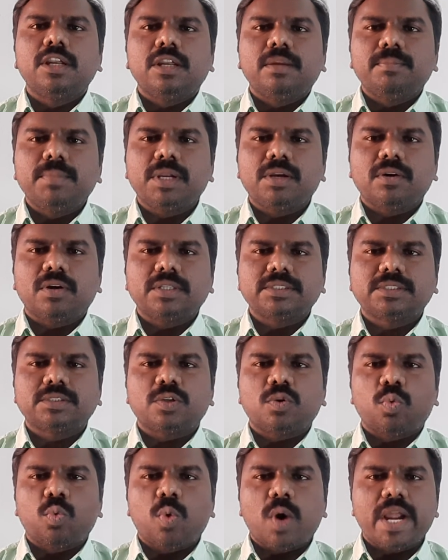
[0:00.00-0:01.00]
because
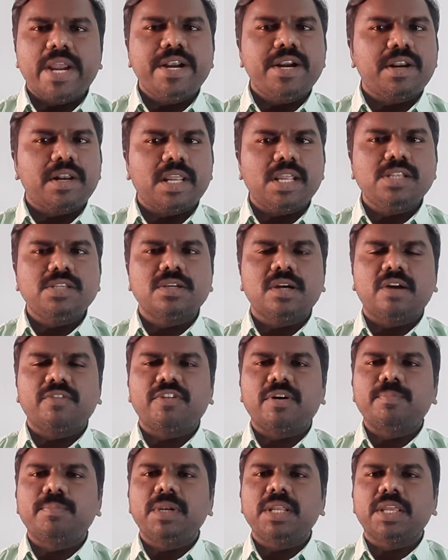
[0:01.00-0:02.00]
wide range of
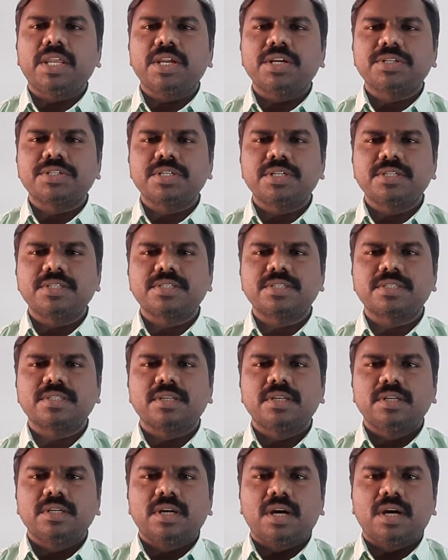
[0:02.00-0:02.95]
applications